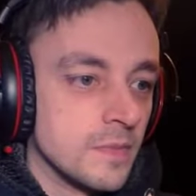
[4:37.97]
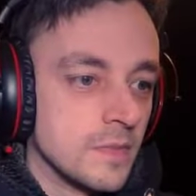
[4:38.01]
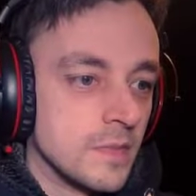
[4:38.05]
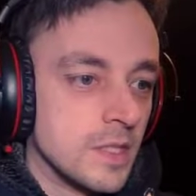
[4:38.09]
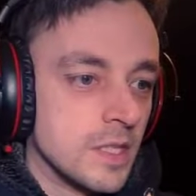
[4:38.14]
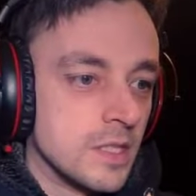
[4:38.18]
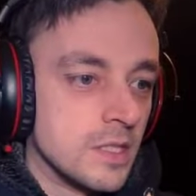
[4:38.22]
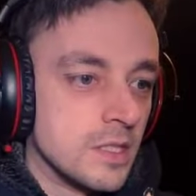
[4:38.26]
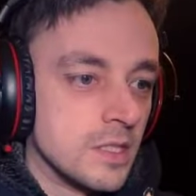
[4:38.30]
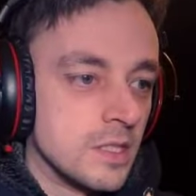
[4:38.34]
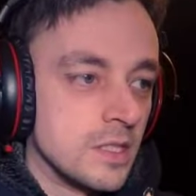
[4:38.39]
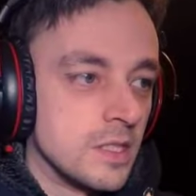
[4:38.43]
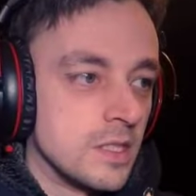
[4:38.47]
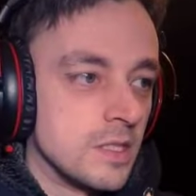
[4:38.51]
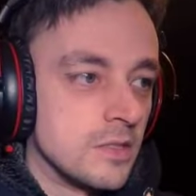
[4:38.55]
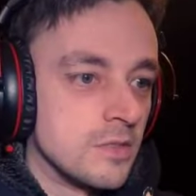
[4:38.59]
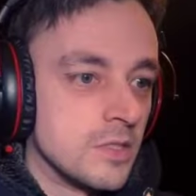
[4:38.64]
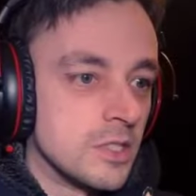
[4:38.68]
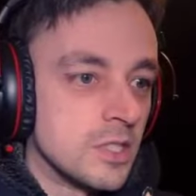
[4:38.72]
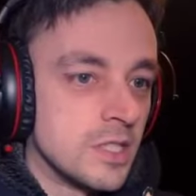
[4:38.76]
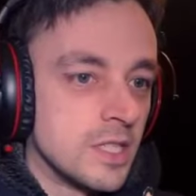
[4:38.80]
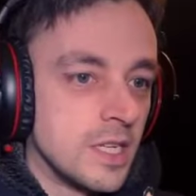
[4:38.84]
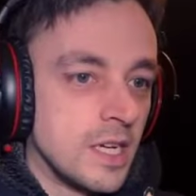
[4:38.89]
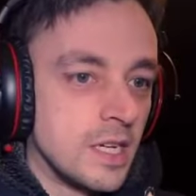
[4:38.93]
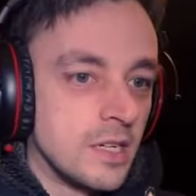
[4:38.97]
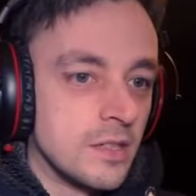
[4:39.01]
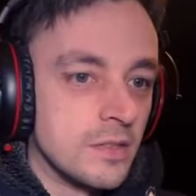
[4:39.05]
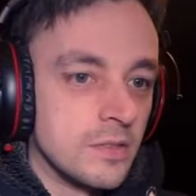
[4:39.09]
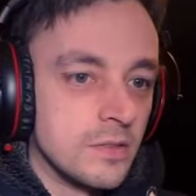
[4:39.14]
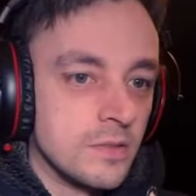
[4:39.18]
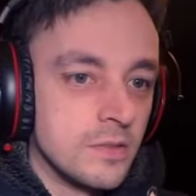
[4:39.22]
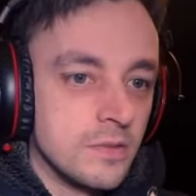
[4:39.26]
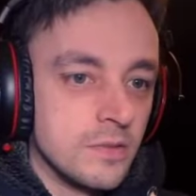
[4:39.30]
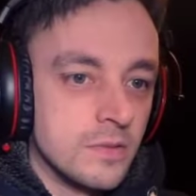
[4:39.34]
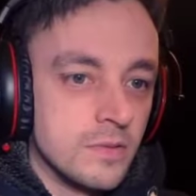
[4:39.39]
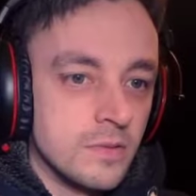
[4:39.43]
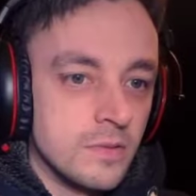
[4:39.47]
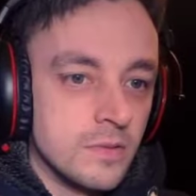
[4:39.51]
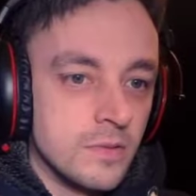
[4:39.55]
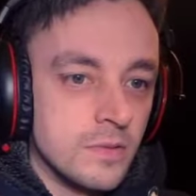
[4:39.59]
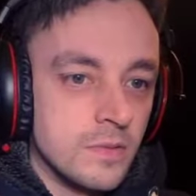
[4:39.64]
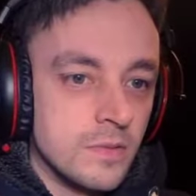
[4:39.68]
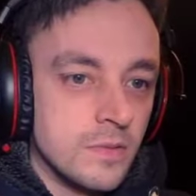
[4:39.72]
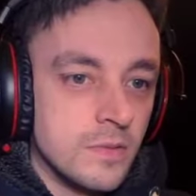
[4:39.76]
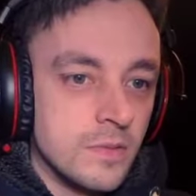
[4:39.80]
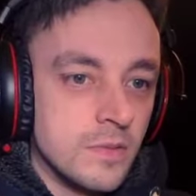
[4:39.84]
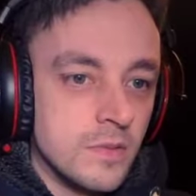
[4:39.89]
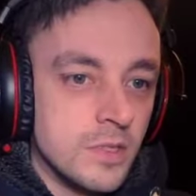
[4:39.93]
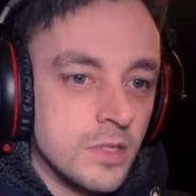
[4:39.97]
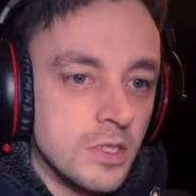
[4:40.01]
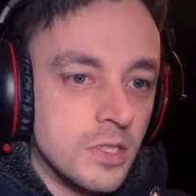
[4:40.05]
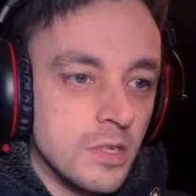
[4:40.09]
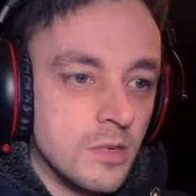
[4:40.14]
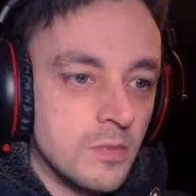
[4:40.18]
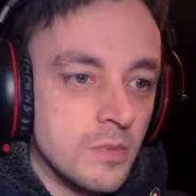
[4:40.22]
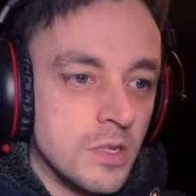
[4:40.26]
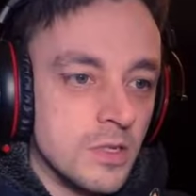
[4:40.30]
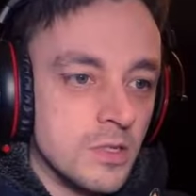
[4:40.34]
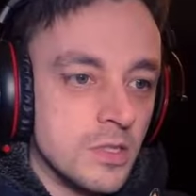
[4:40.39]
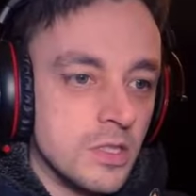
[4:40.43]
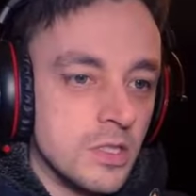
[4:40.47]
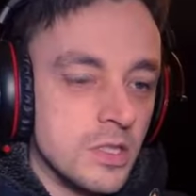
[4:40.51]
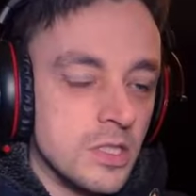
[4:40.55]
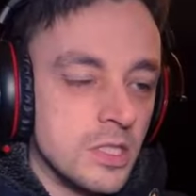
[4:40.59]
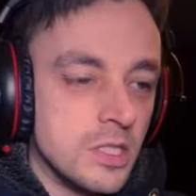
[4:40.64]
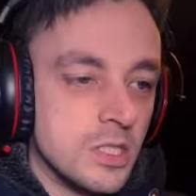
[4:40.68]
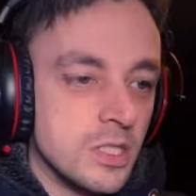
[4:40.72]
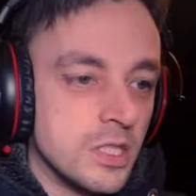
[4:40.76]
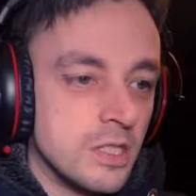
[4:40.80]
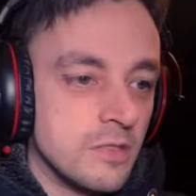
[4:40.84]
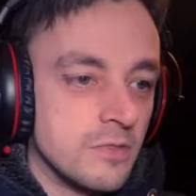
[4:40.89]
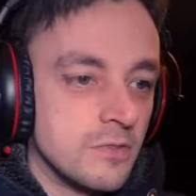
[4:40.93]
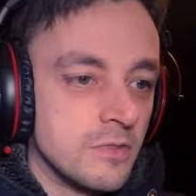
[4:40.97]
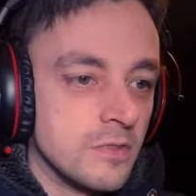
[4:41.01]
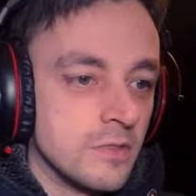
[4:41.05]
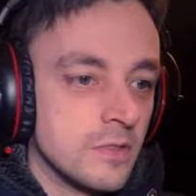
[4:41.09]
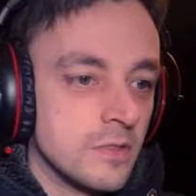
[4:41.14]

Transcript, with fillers: Get to the nearest town. Sell most of this stuff.